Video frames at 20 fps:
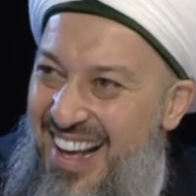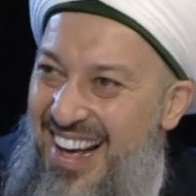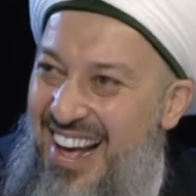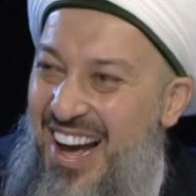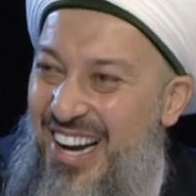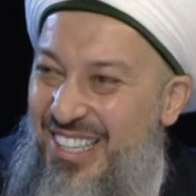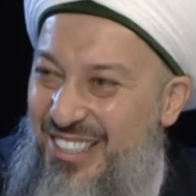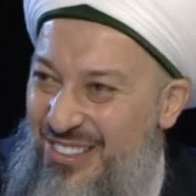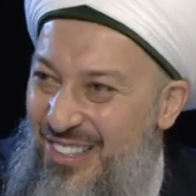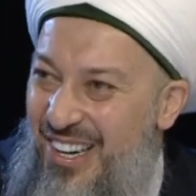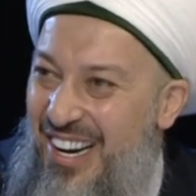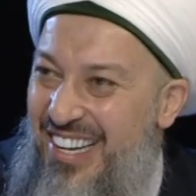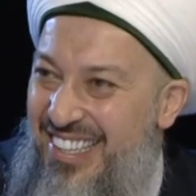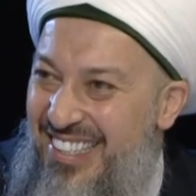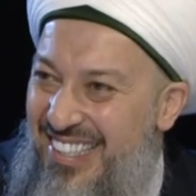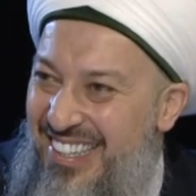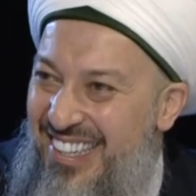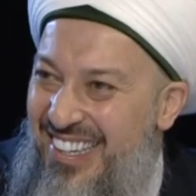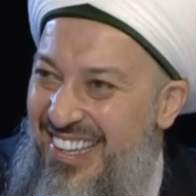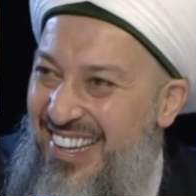I tried,
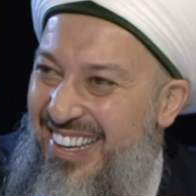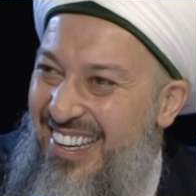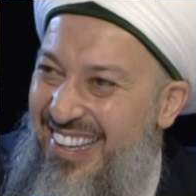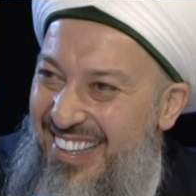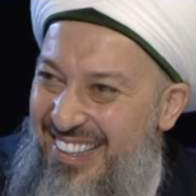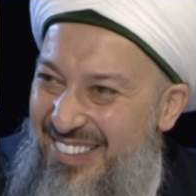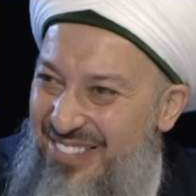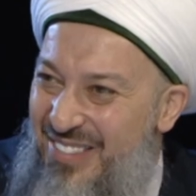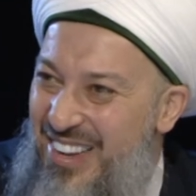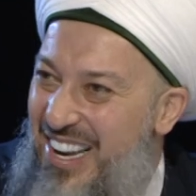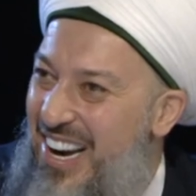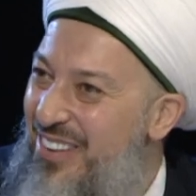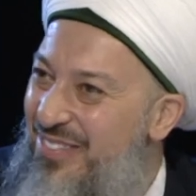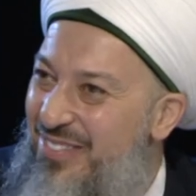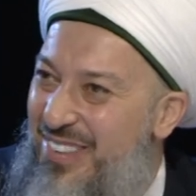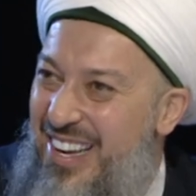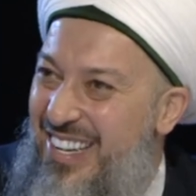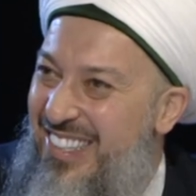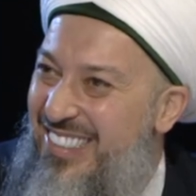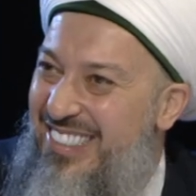but I
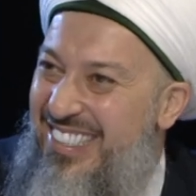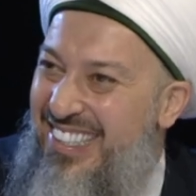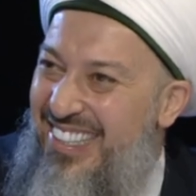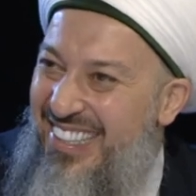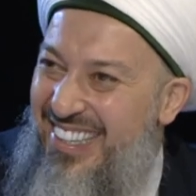failed.